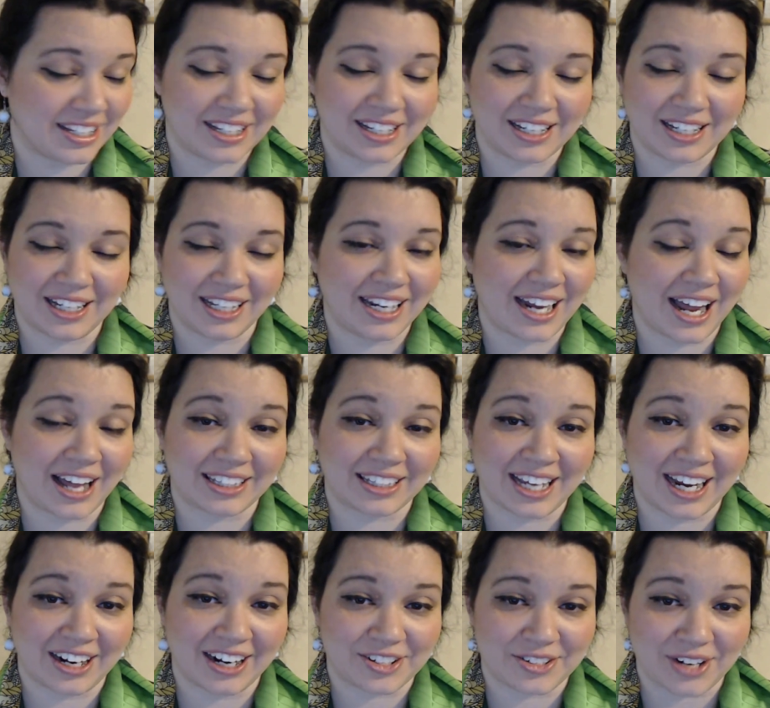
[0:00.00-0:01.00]
Clean out the
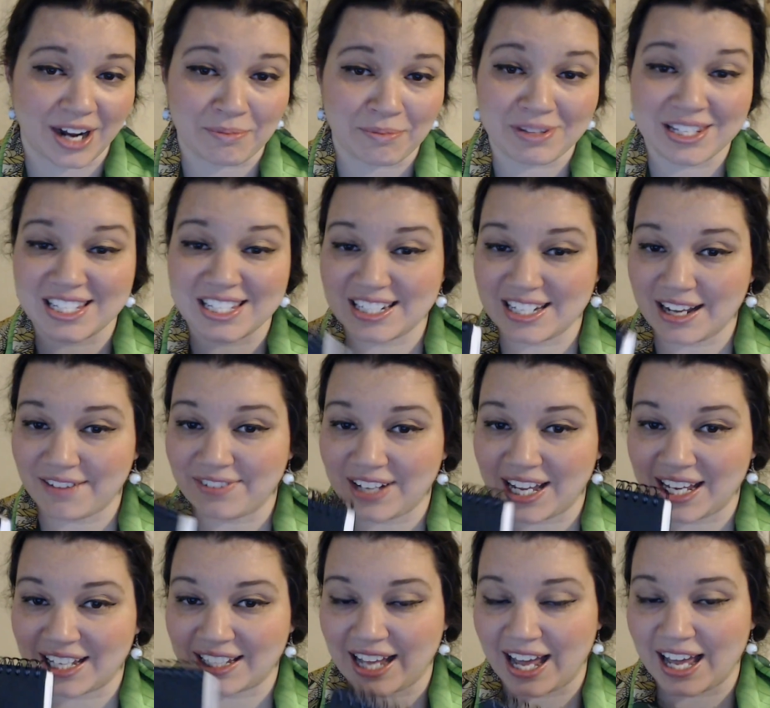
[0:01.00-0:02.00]
hair trap. Stuff
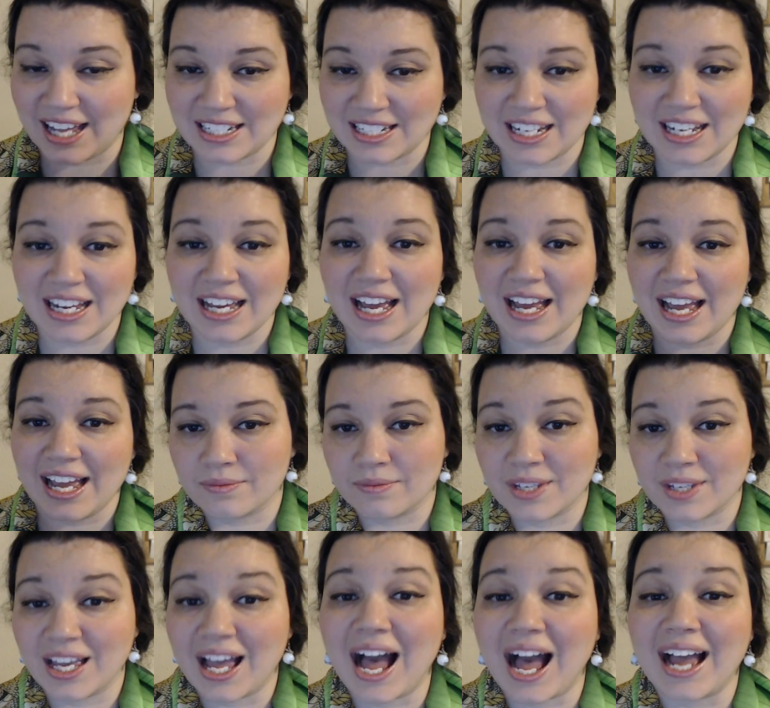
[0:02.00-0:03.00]
like that.
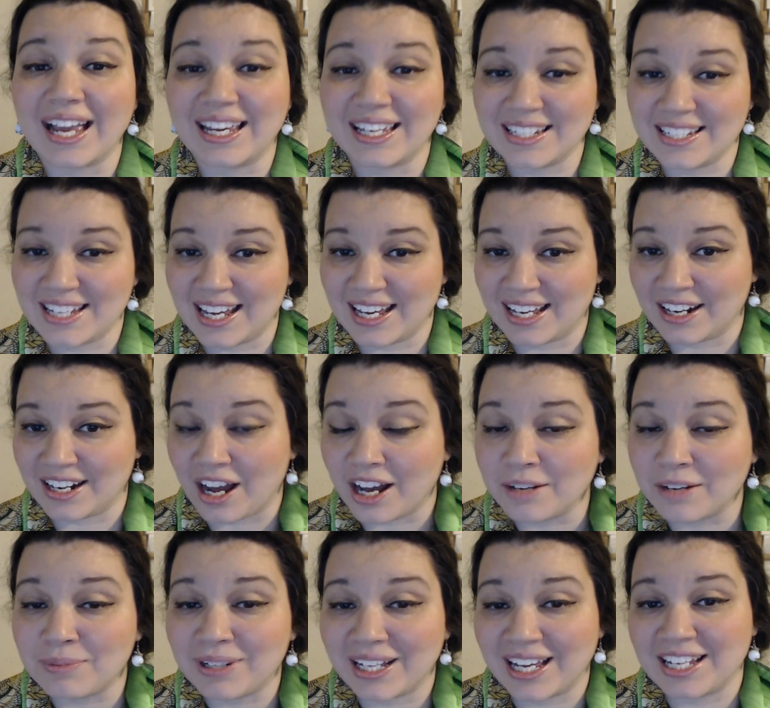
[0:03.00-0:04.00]
I can take an
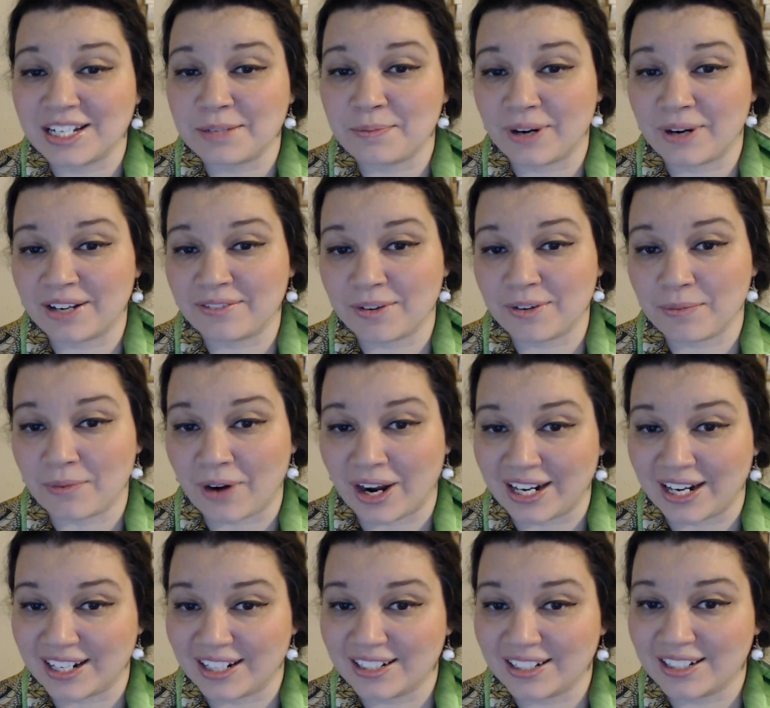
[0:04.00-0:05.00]
unplanned break from
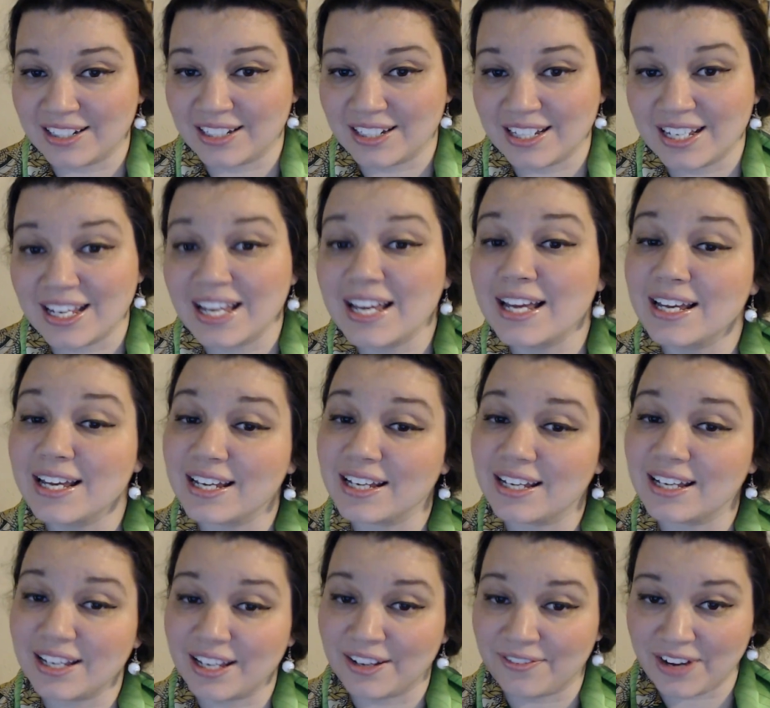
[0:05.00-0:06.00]
writing
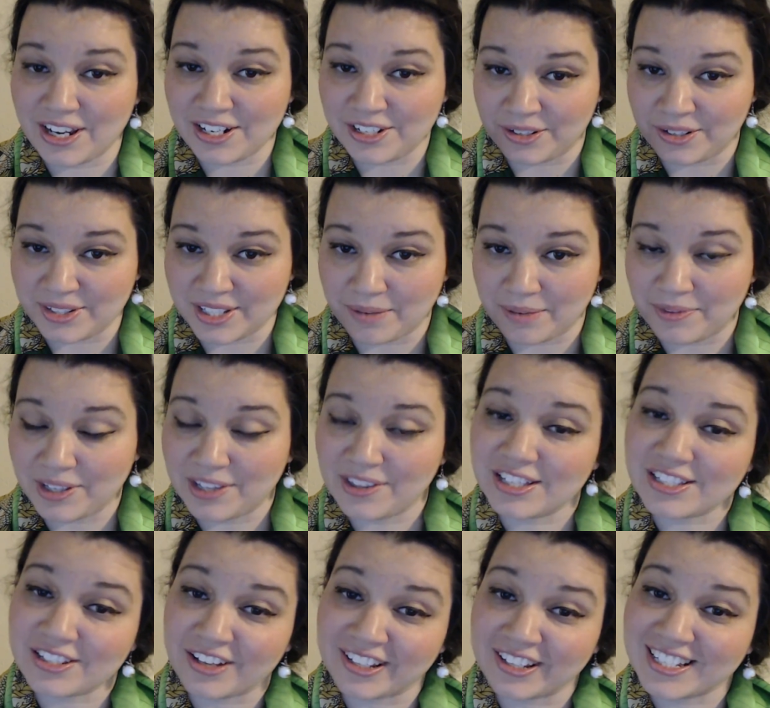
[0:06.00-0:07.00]
if I do something
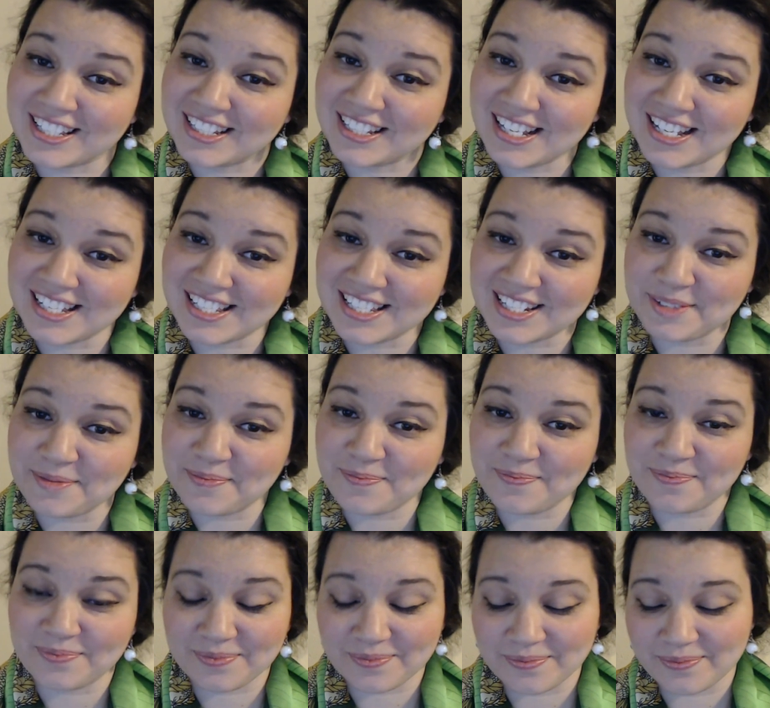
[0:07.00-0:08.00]
that's on this list.
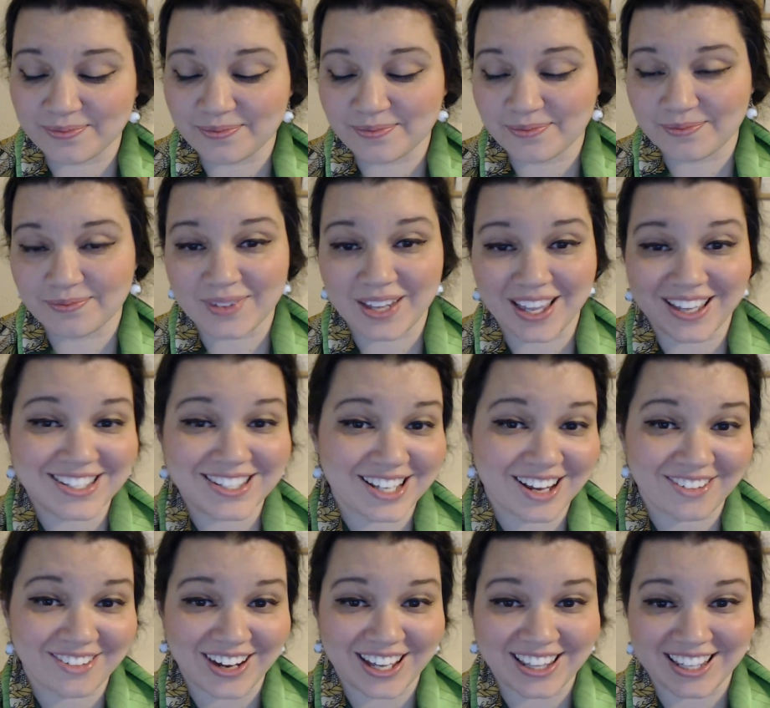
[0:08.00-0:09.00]

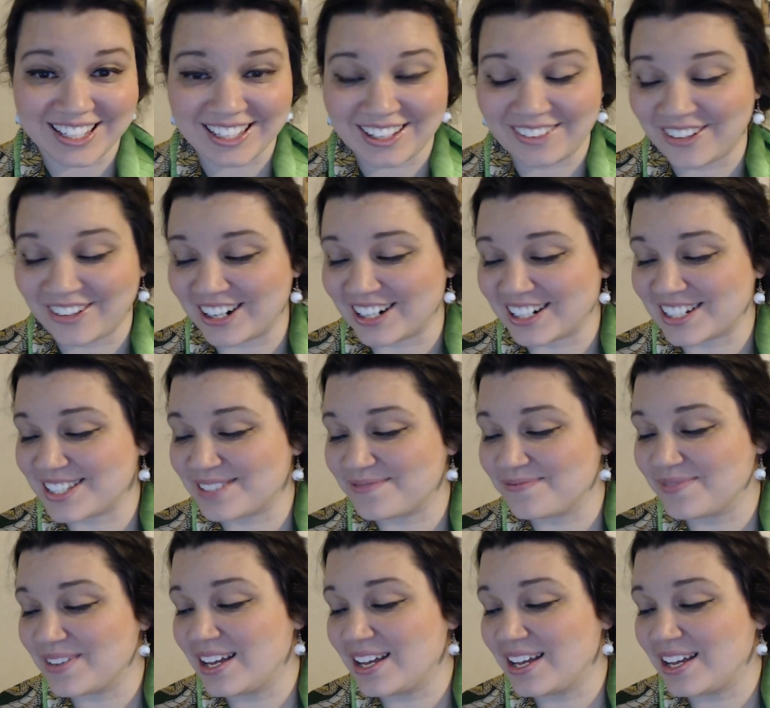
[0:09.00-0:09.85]
So I think it works.